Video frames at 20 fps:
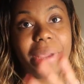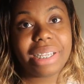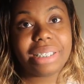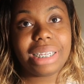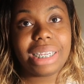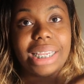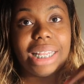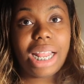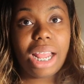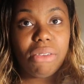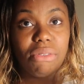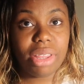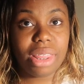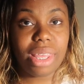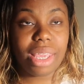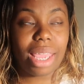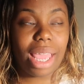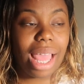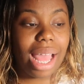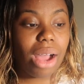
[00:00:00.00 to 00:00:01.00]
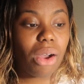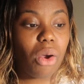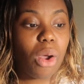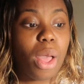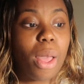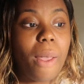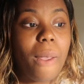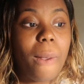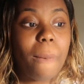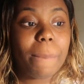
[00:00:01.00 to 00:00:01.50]
make sure I get everything out.
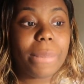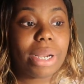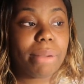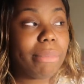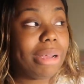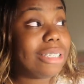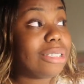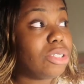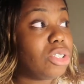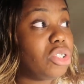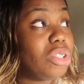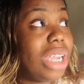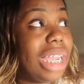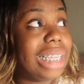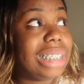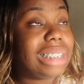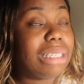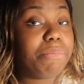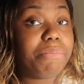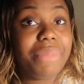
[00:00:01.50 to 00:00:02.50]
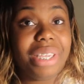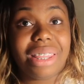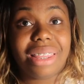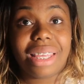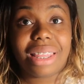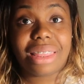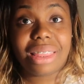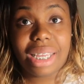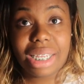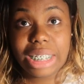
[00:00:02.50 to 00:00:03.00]
But I'm also trying to beat
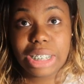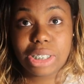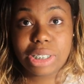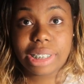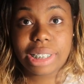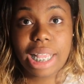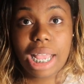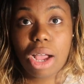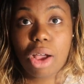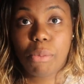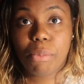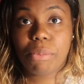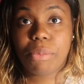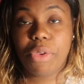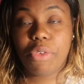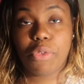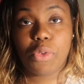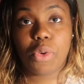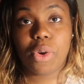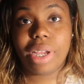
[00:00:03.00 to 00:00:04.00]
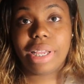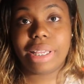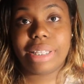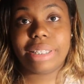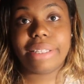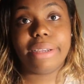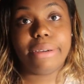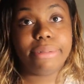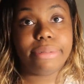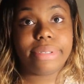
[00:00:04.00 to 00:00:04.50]
the thunder sound before
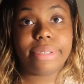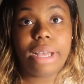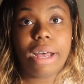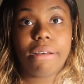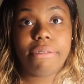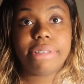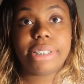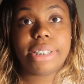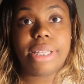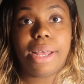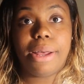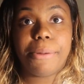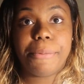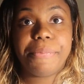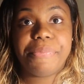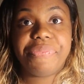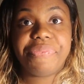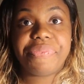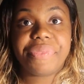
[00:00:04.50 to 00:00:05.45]
it goes off. So